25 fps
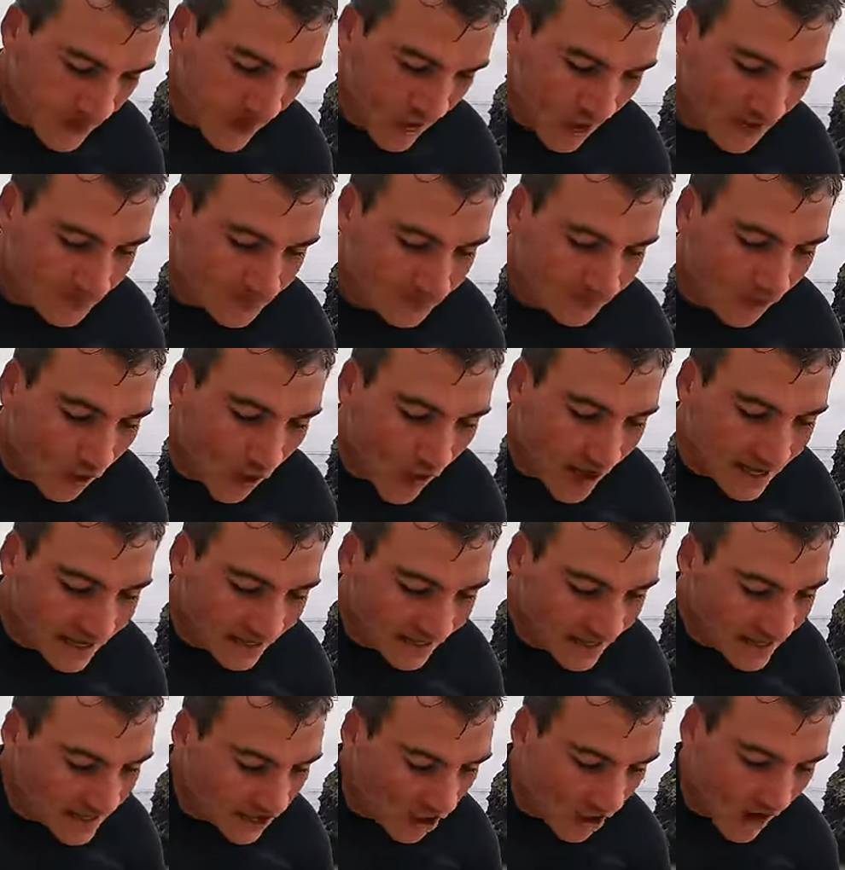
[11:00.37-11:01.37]
And
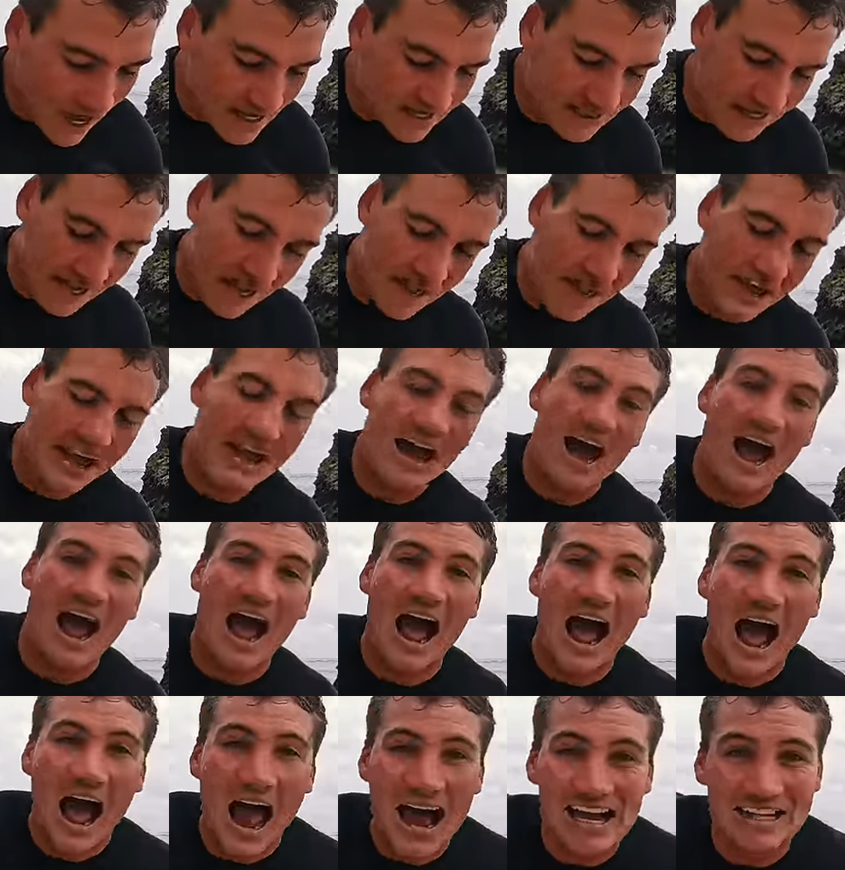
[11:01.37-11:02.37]
finally guys, I
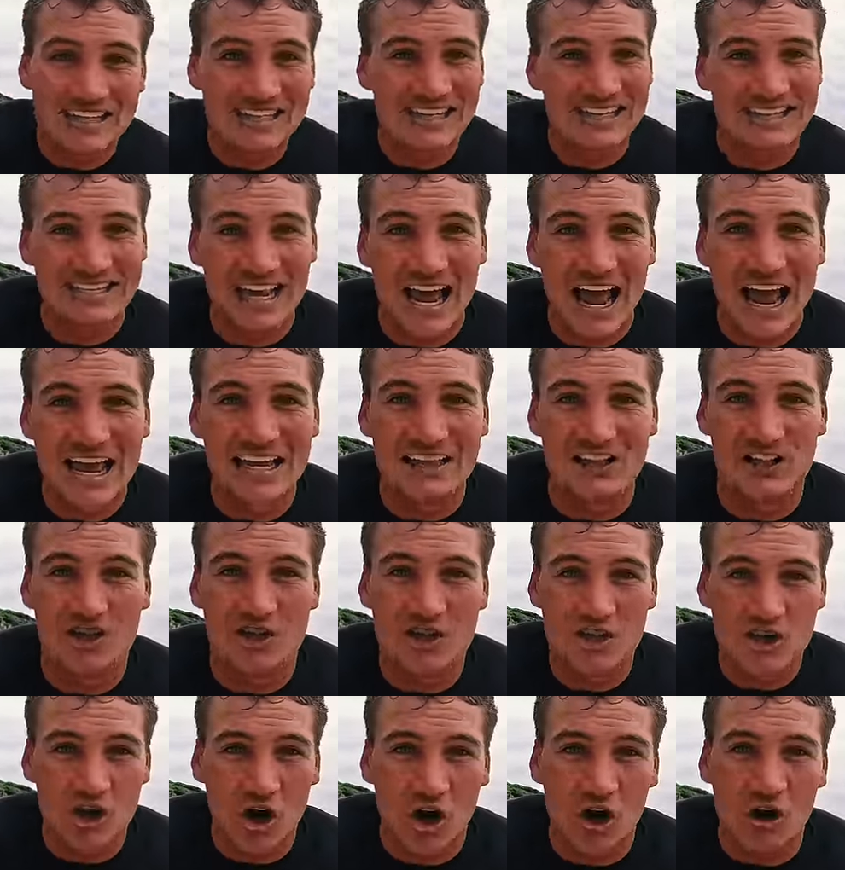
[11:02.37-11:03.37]
had to take the
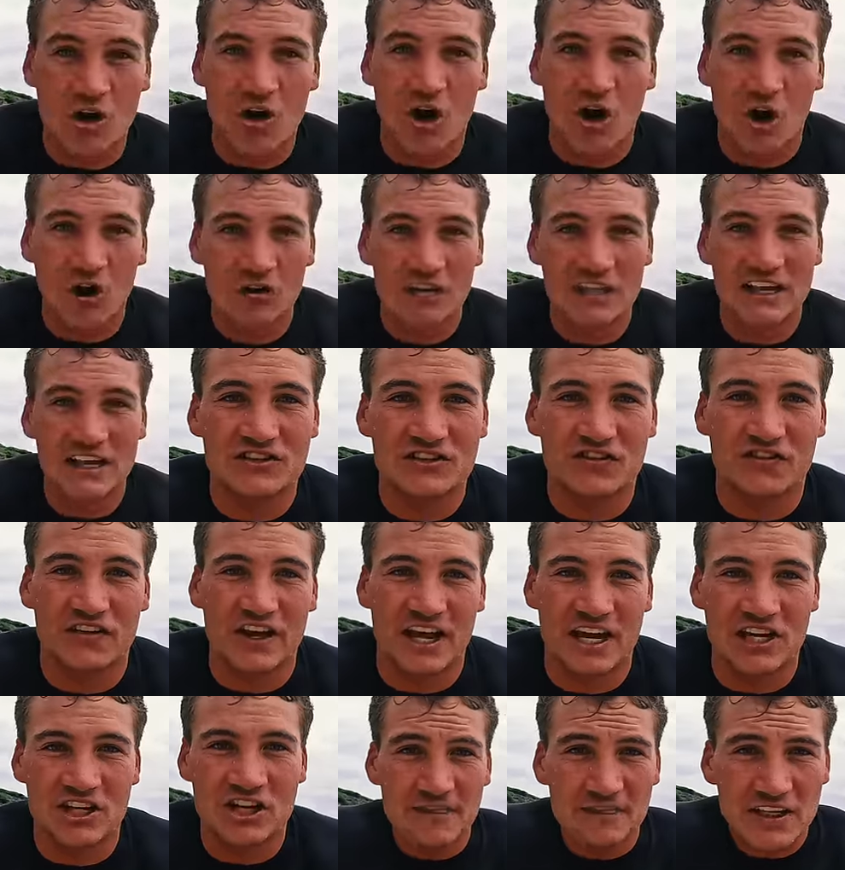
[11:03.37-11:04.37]
shot on
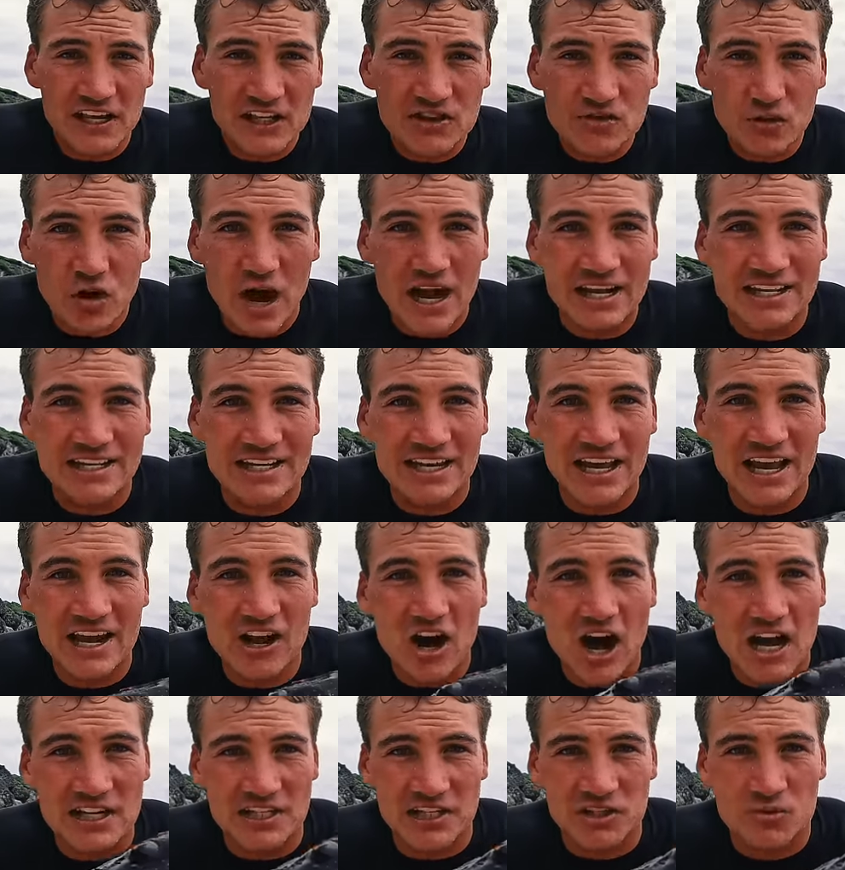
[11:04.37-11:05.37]
fish. This right here,
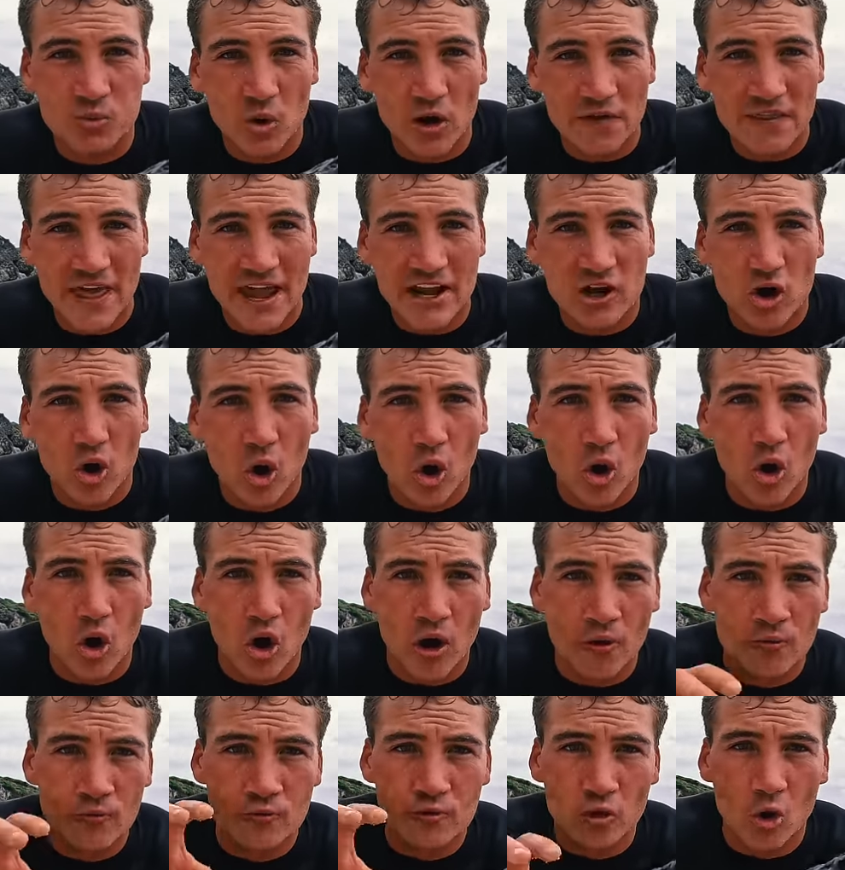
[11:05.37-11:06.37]
guys, is what they call
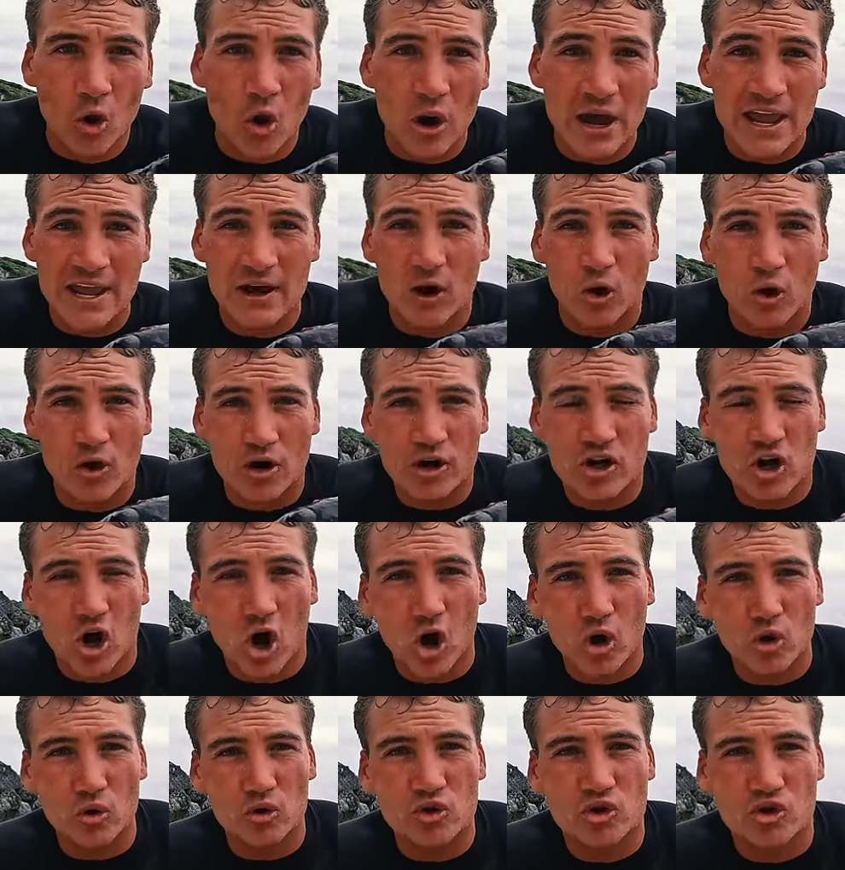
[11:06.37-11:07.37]
a roy or a
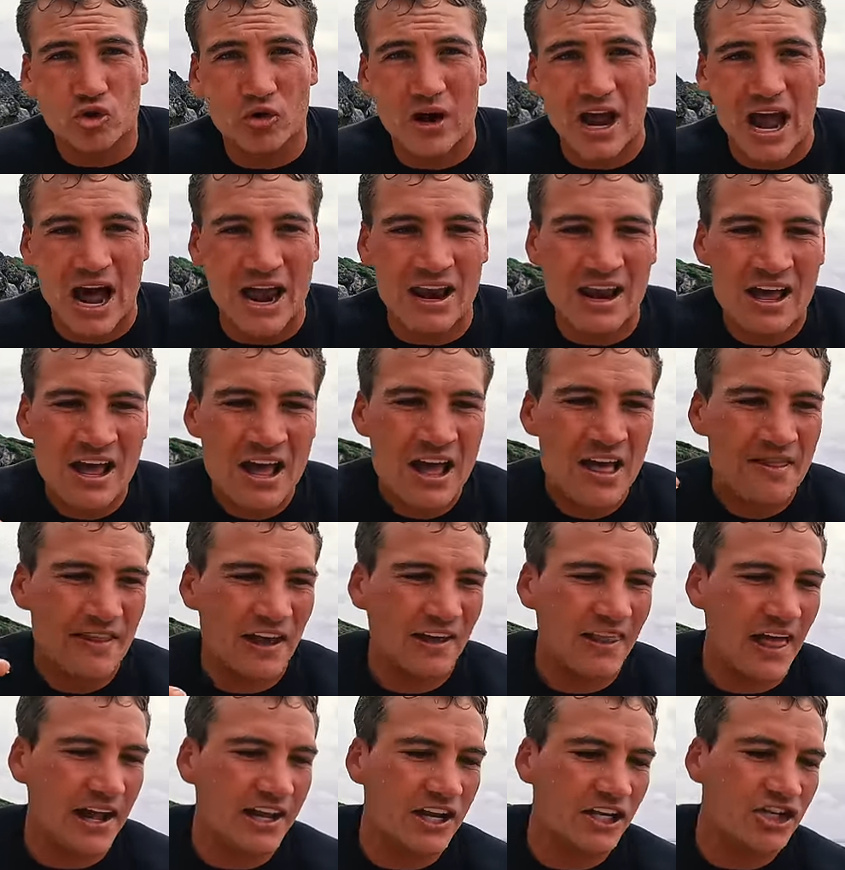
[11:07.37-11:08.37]
coral trout.
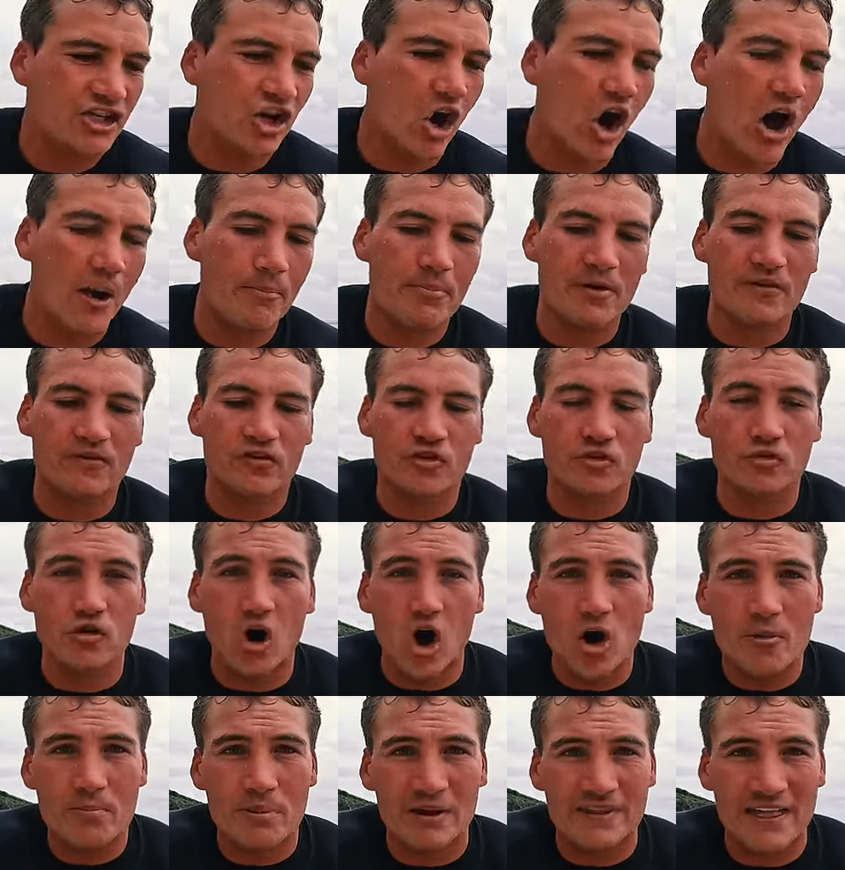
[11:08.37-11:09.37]
They're like a type of
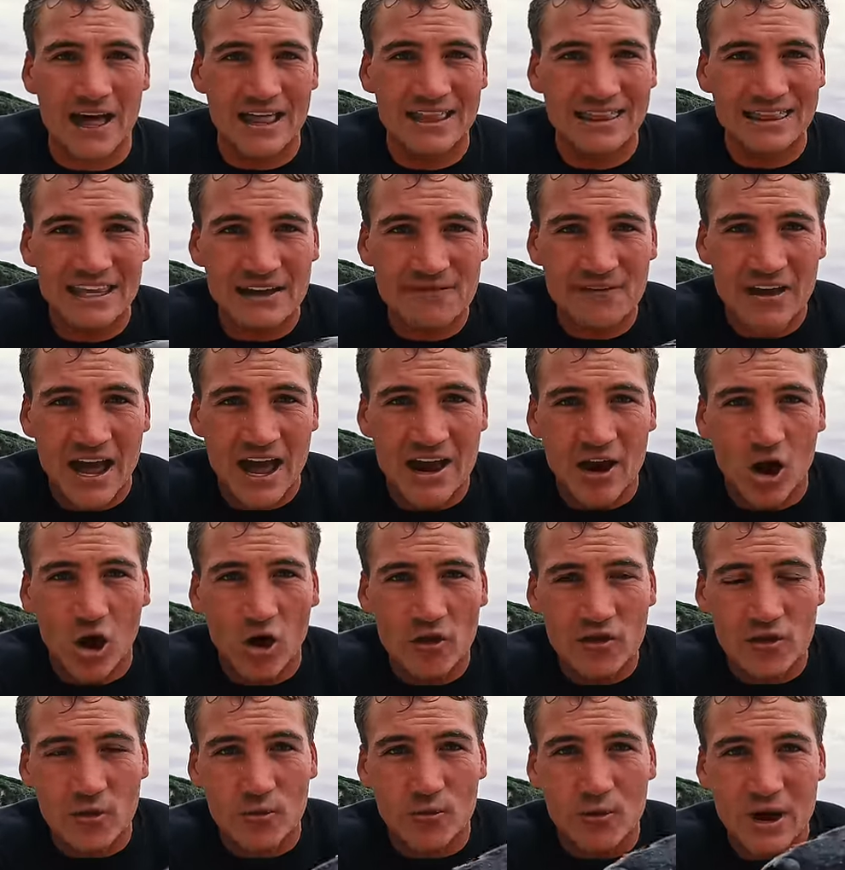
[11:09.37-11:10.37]
grouper that live out
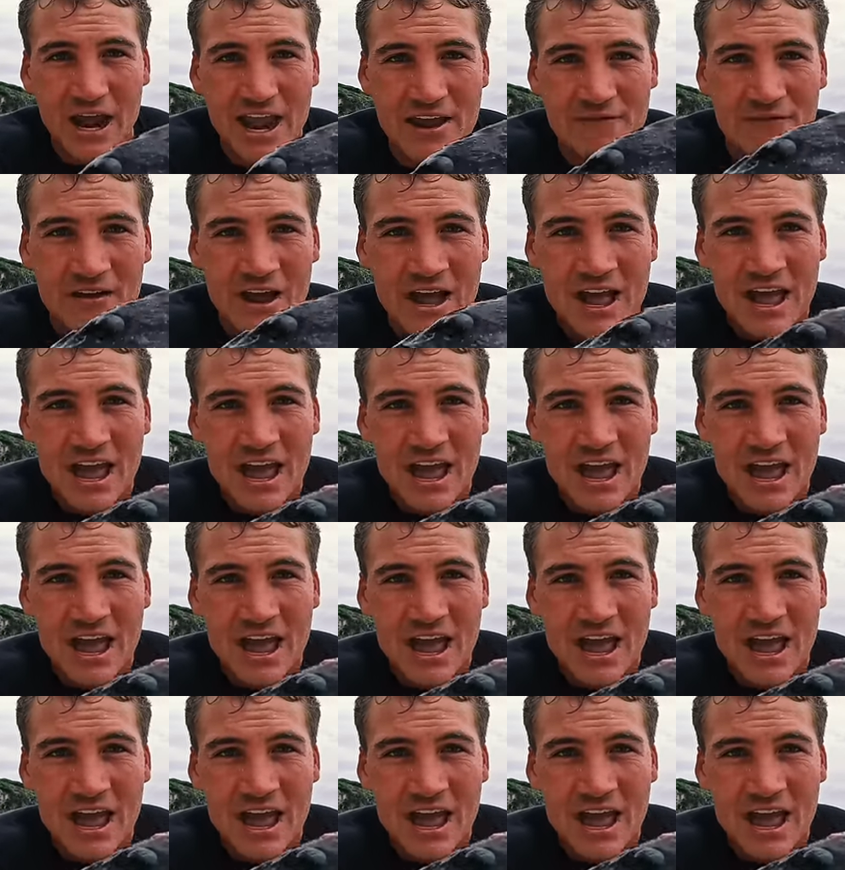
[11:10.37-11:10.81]
on the reef.